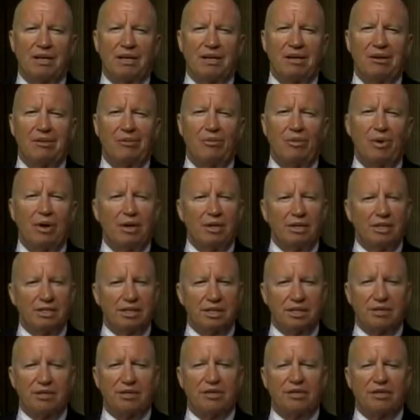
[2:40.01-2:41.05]
One is
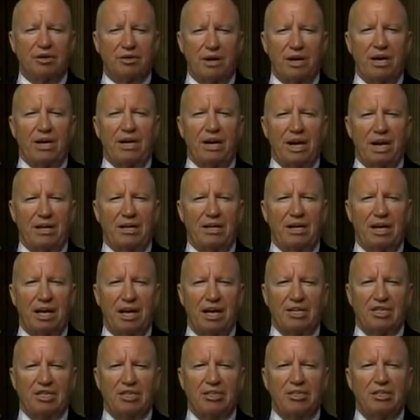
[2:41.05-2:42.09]
that the credit
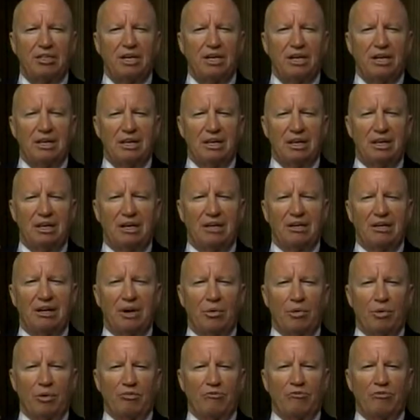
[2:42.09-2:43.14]
allocation
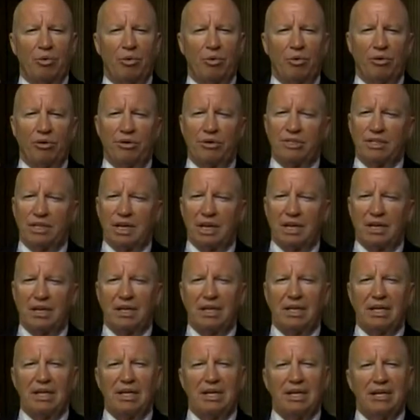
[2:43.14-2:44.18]
going forward.
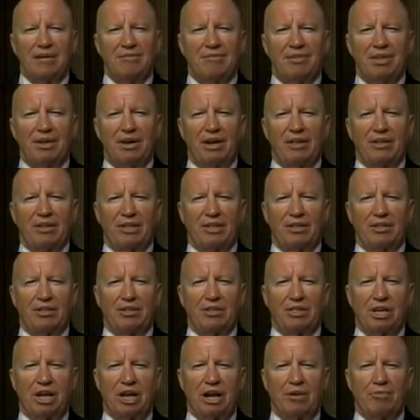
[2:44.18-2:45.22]
Secondly, you know, I think
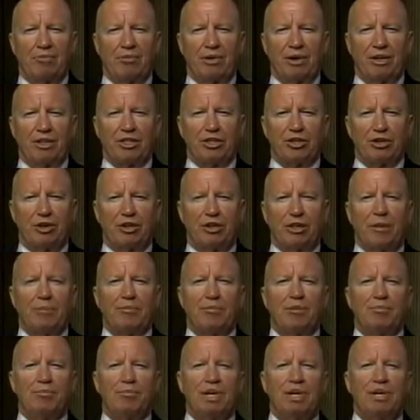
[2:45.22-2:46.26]
there's a lot of pressure on them
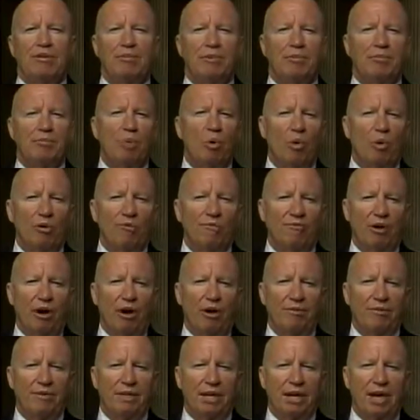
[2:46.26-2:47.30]
to be even more
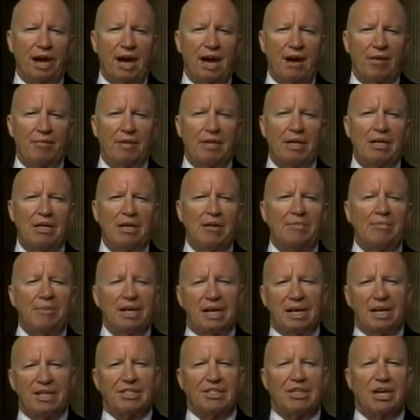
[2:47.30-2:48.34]
involved in the economy
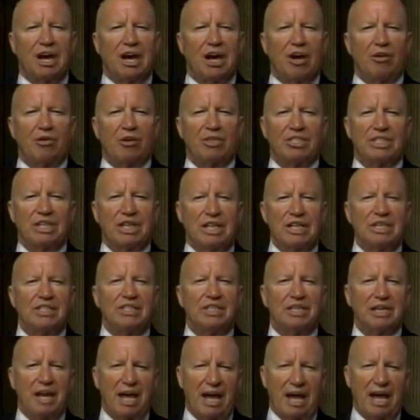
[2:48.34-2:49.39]
because Congress
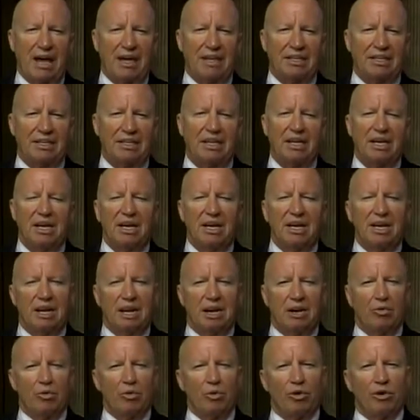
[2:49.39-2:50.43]
isn't acting. And
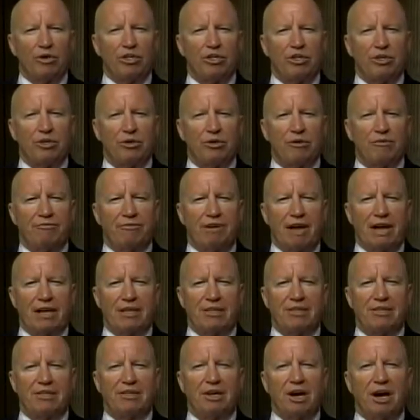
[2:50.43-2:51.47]
I worry, too, the
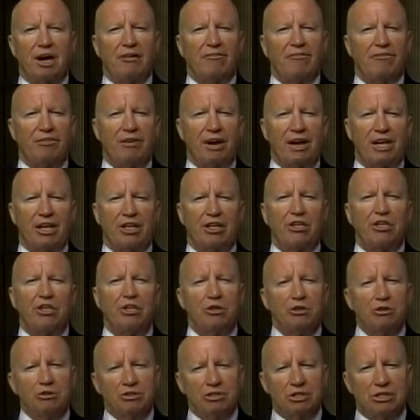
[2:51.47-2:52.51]
fact that Dodd-Frank
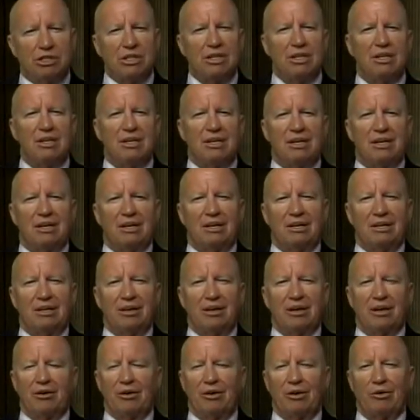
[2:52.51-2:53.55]
used
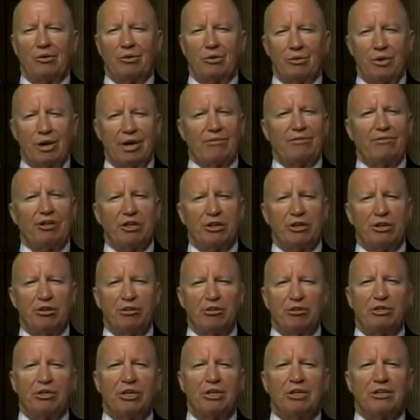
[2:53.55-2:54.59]
their
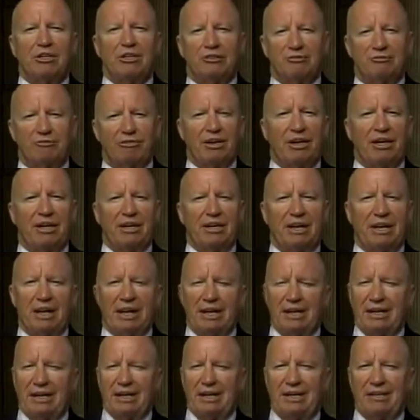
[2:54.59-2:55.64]
revenues to fund
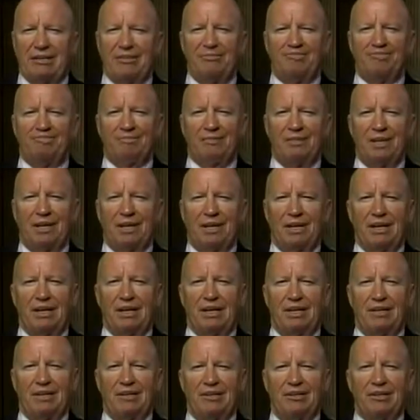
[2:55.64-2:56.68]

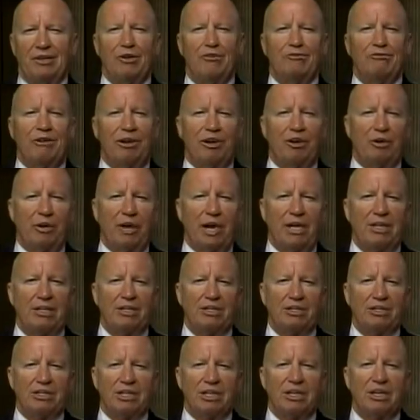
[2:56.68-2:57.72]
a new federal
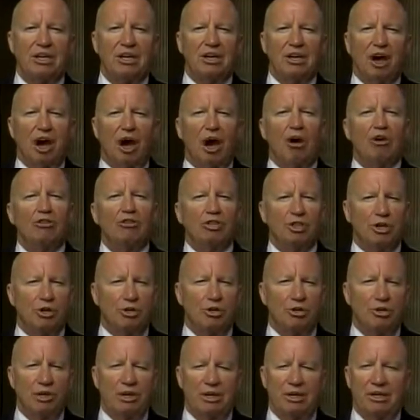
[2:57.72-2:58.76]
agency
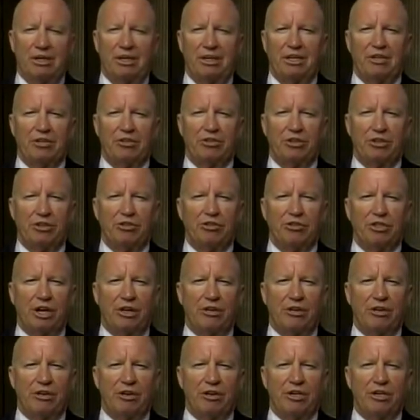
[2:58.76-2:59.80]
also intrudes
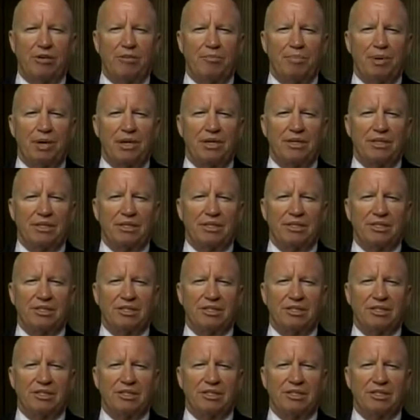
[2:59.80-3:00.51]
on their independence.